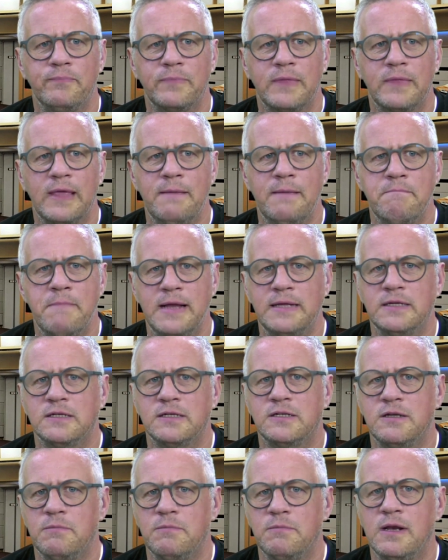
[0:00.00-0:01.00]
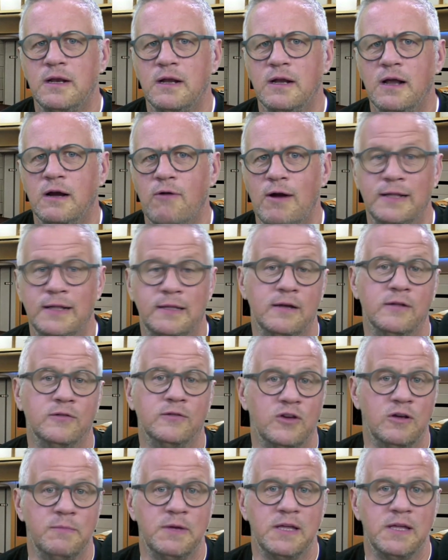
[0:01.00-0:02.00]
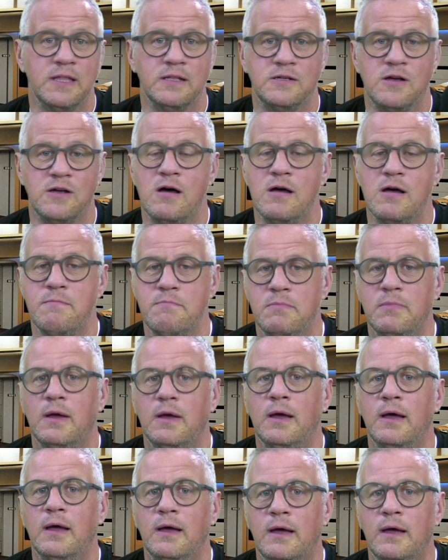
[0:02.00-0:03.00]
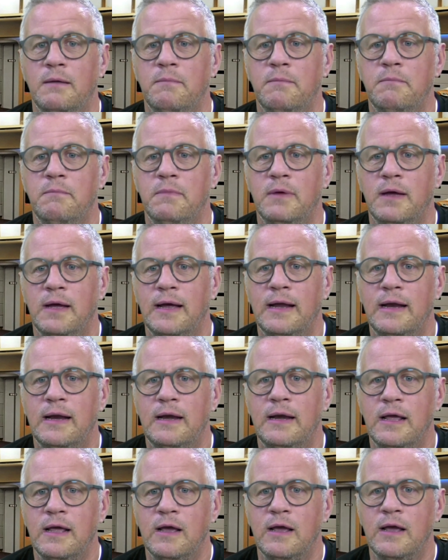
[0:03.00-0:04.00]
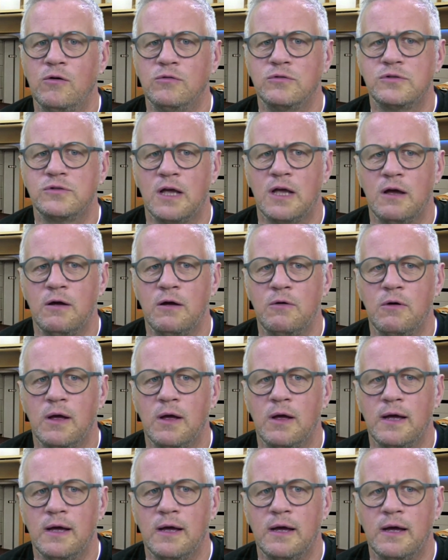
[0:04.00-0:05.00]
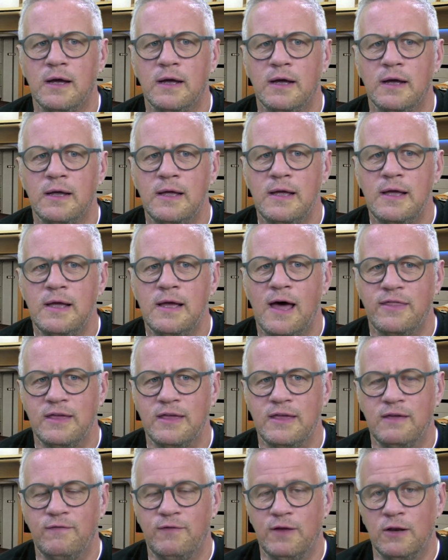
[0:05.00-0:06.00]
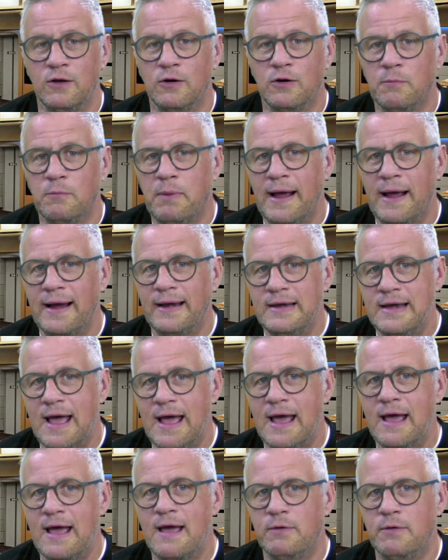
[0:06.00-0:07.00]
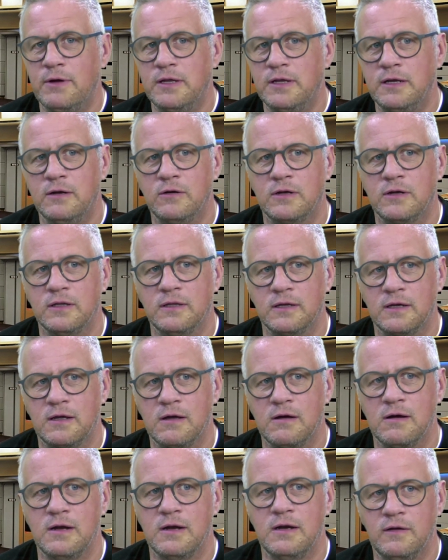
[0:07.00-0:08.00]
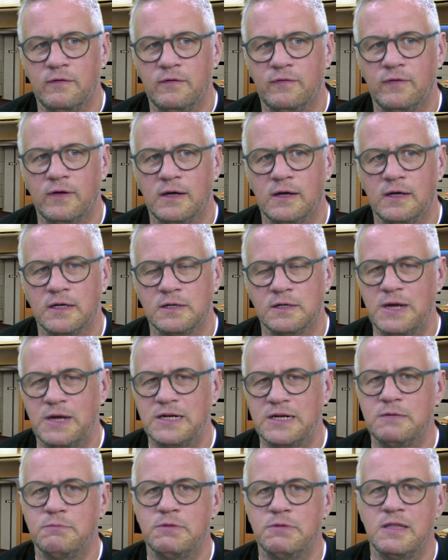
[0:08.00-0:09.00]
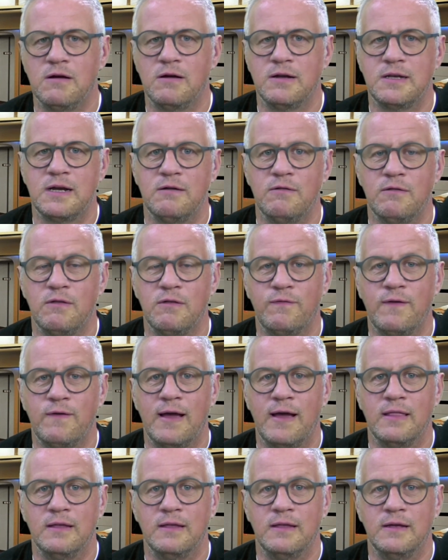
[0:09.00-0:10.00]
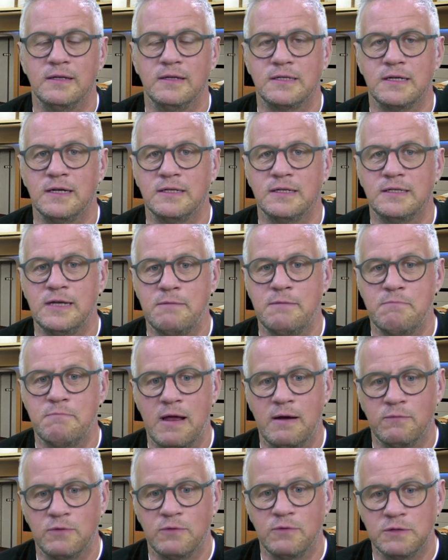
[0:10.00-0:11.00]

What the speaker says: it meant something, a great deal to me at the time. And it also, I think if you look back now and you look at the kind of, especially with the idea of the fact that Tin Man